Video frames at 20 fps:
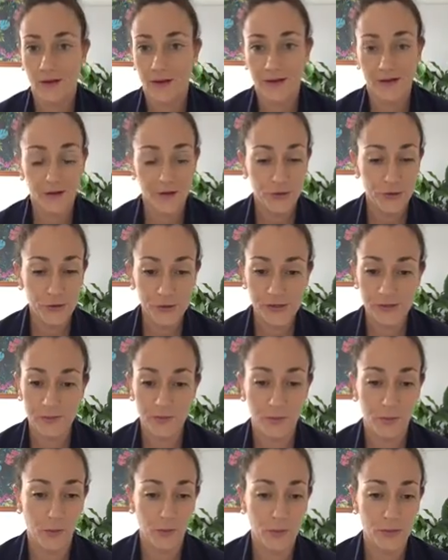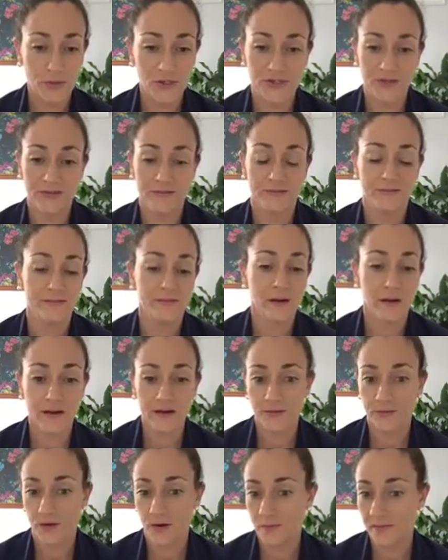a huge proportion,
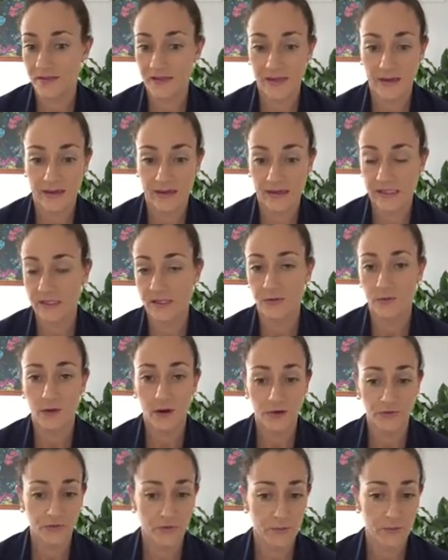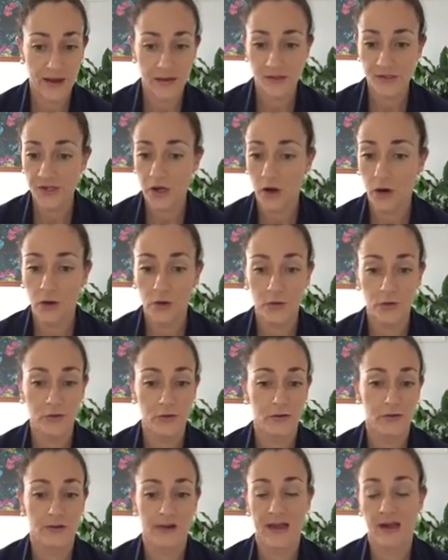93%, is derived from our
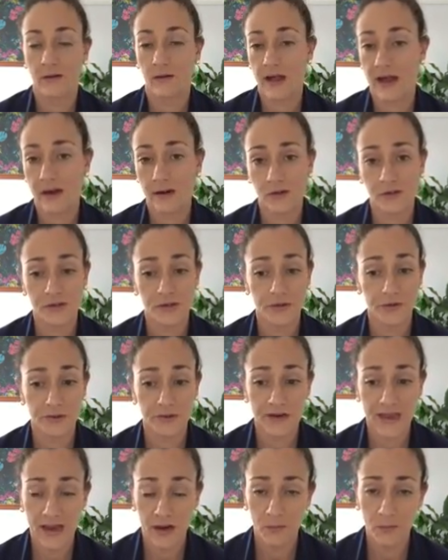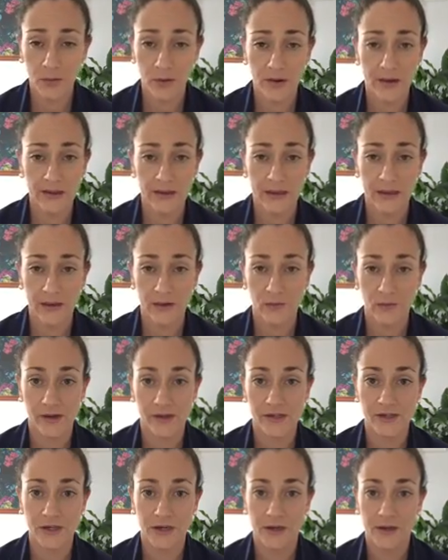tone, our attitude, our body
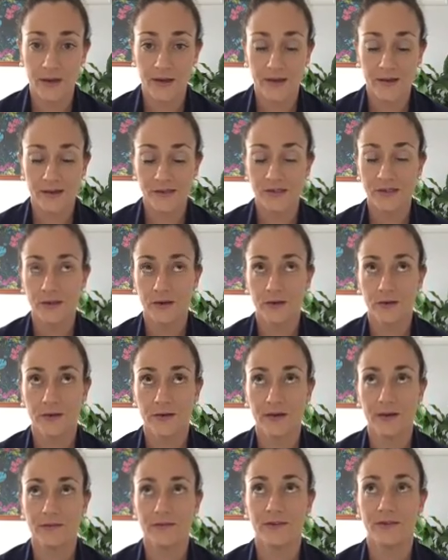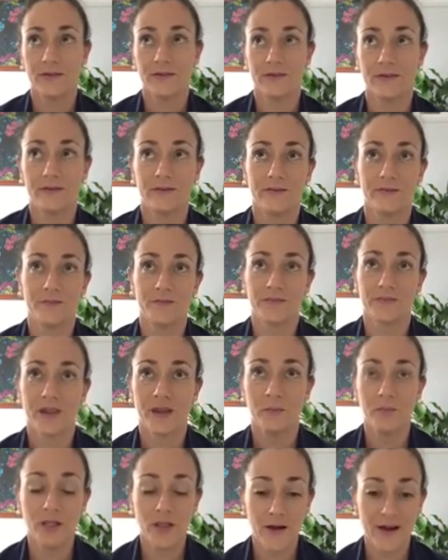language. So if you
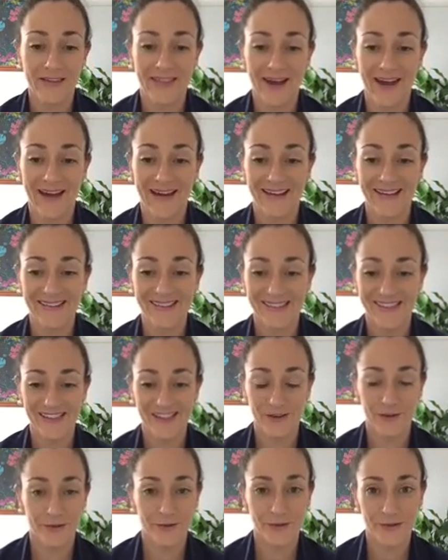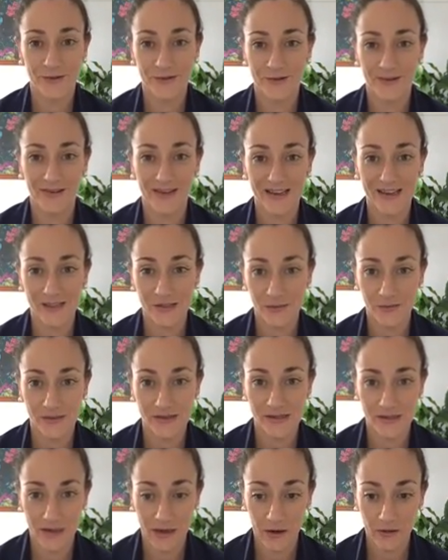apply that to the last three
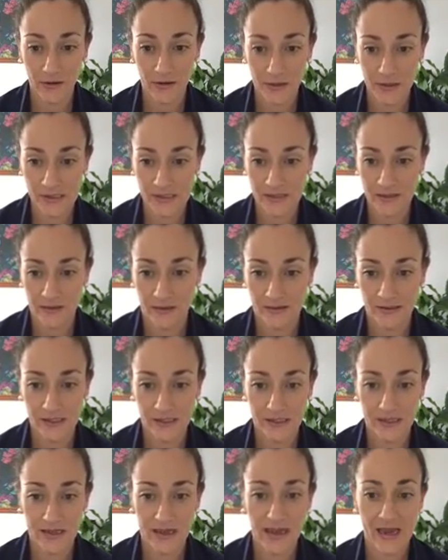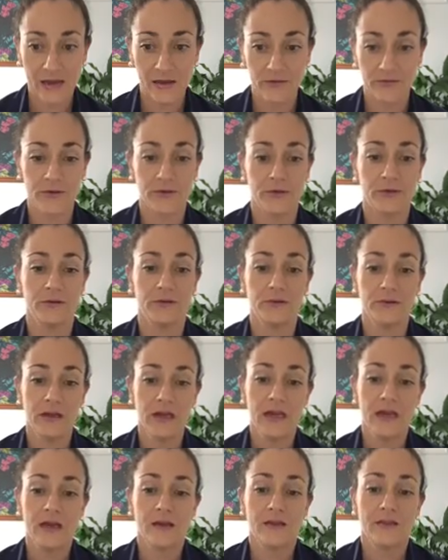scenarios that I just gave you,
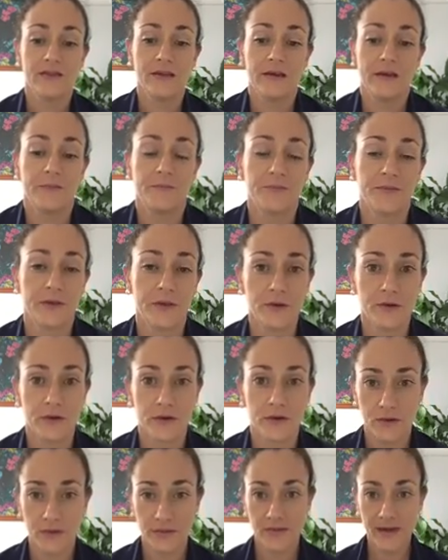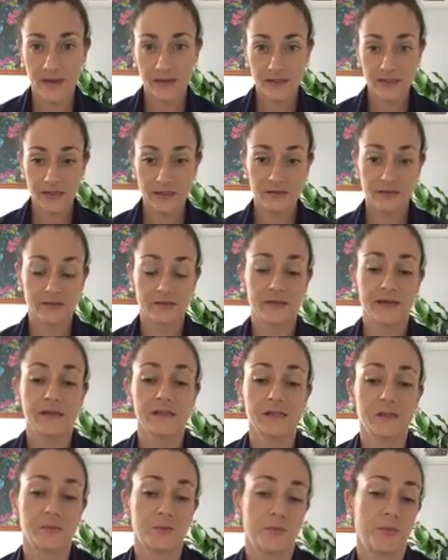then, that's
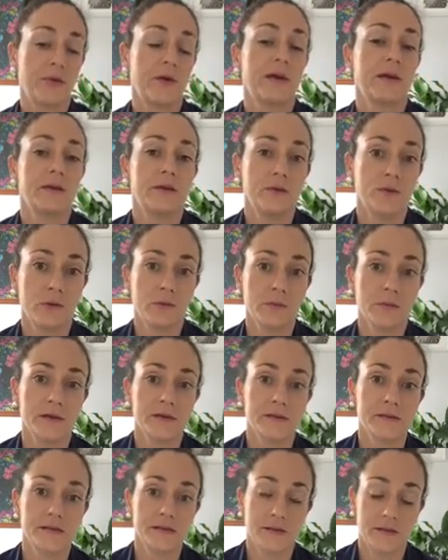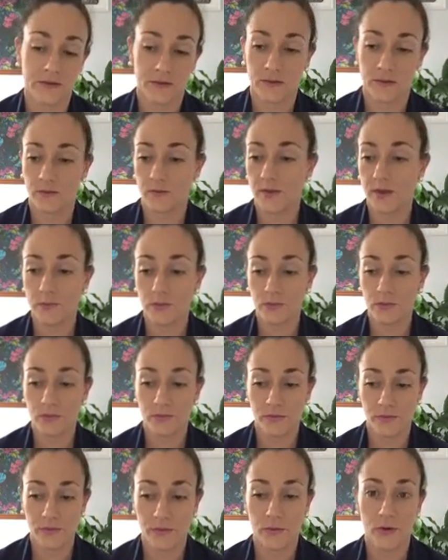pretty enormous.
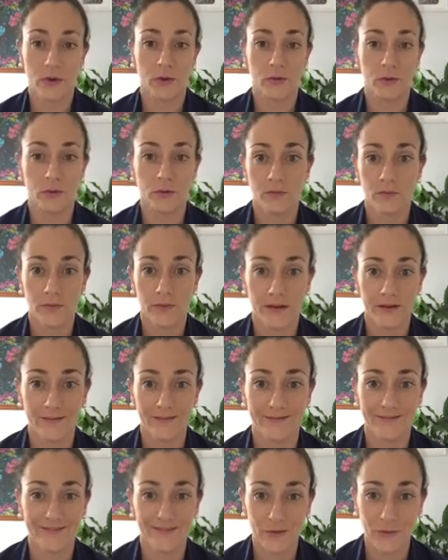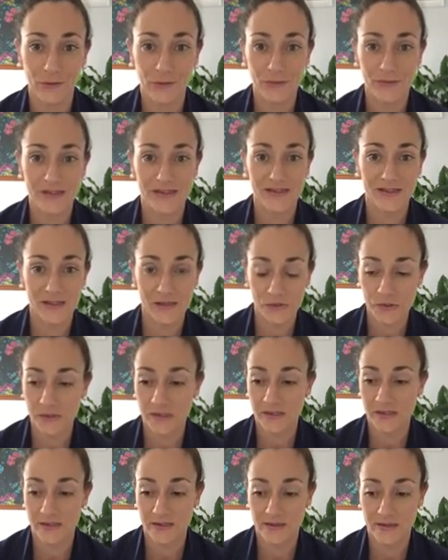People know when you're
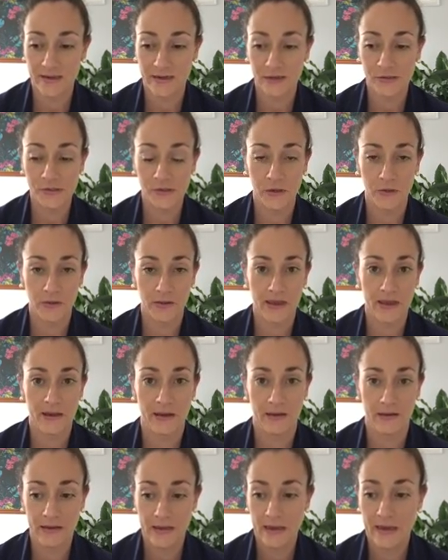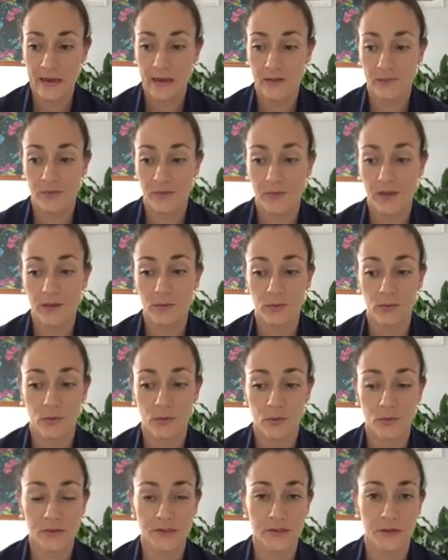disinterested and you don't care, but people
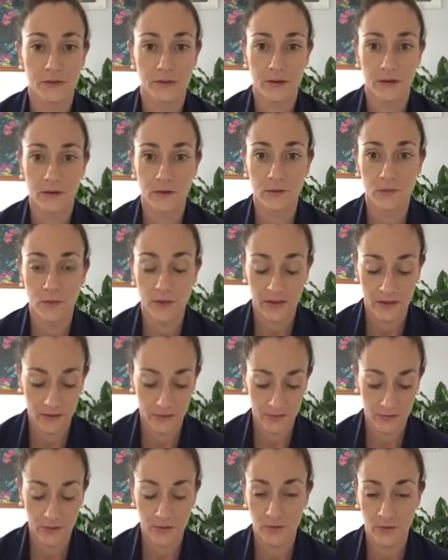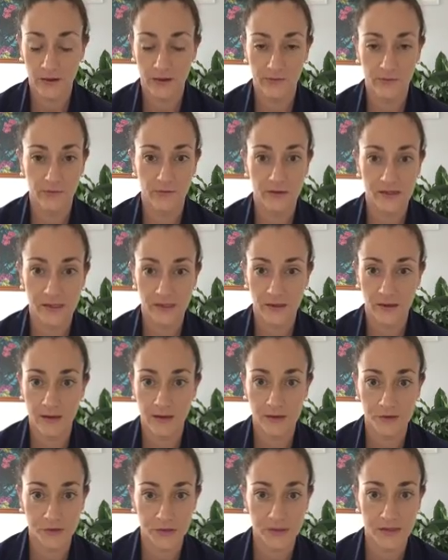also know when you have a vested
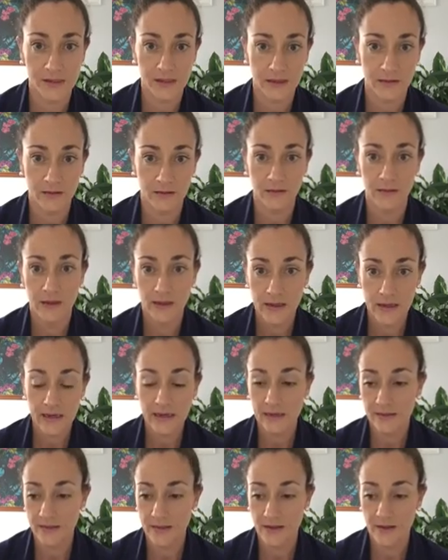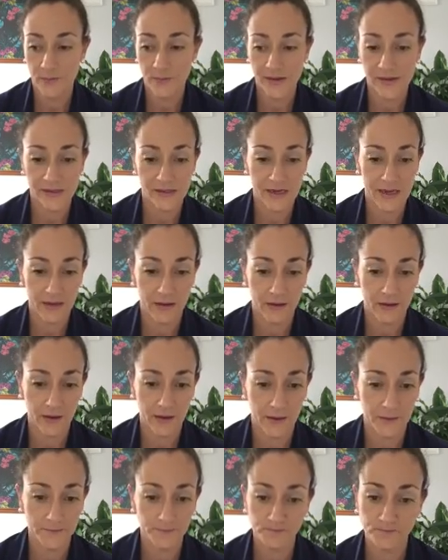interest in their best
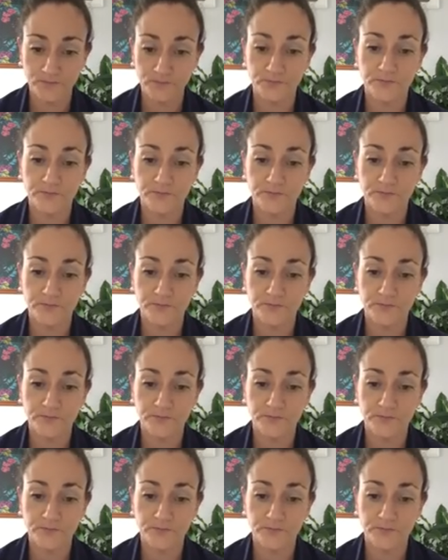outcome.